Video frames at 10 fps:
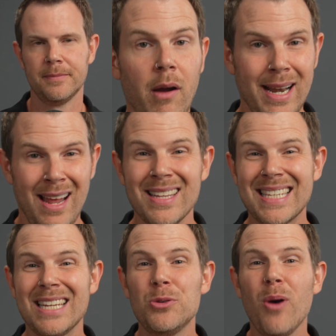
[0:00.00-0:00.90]
All right, now let's
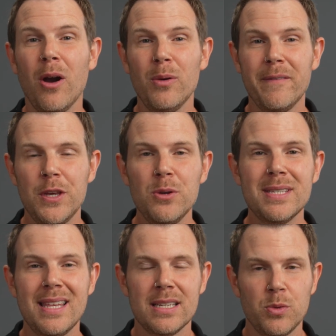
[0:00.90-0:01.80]
get to our
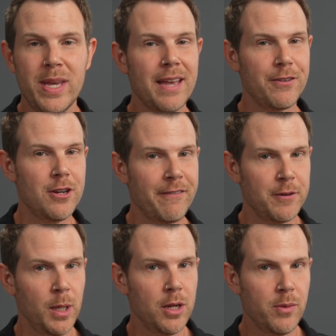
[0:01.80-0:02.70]
reviews this week. If you're not
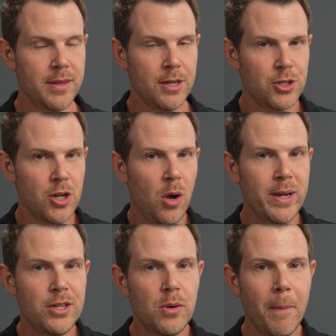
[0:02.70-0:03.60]
familiar with this show,
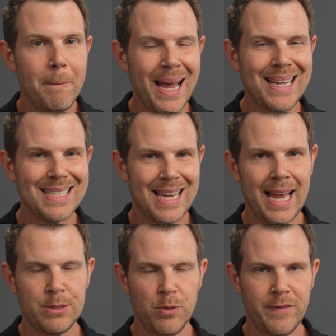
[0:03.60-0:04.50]
we do bite
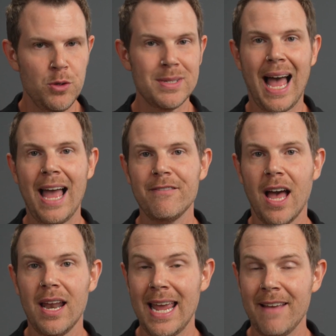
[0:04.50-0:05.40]
sized reviews. I've
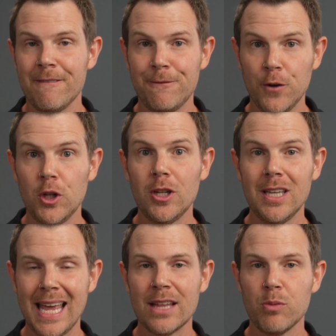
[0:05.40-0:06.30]
got a full
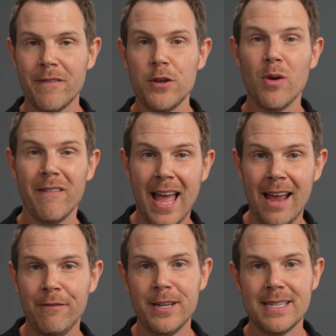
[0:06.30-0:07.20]
length review of
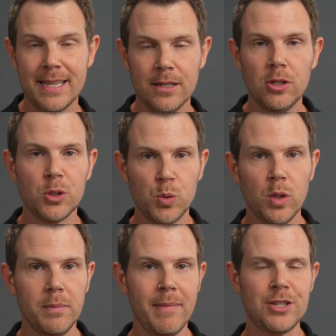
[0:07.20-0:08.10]
every single
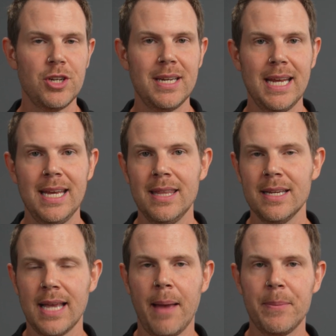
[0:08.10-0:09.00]
tool mentioned in
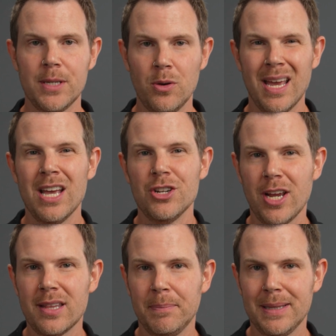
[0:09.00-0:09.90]
this episode.
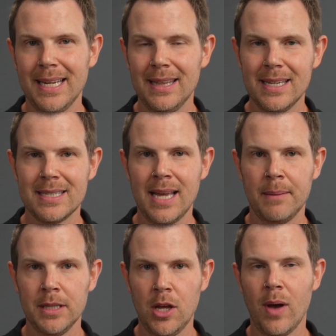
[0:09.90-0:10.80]
Check the playlist down
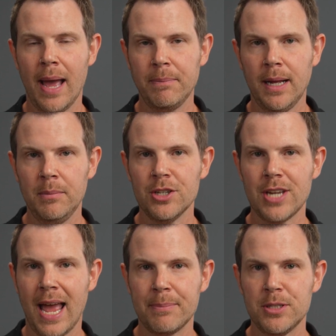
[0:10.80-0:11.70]
below. I publish
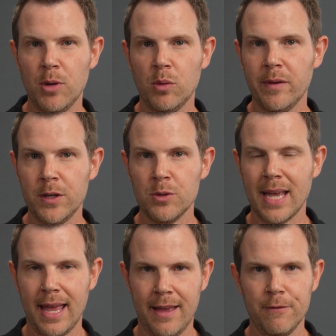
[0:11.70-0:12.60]
AppSumo reviews
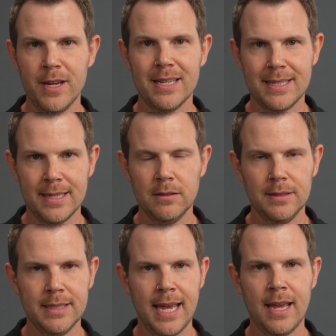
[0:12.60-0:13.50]
every
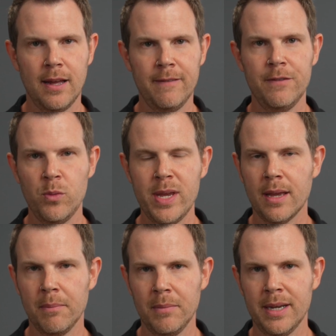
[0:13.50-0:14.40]
single day of the
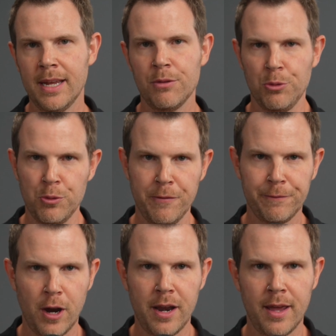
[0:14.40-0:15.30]
week, Monday through
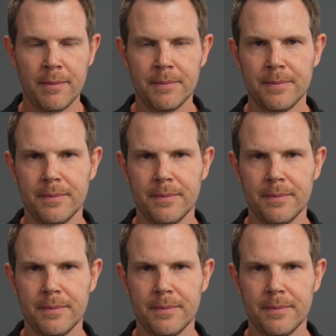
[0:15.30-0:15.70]
Friday.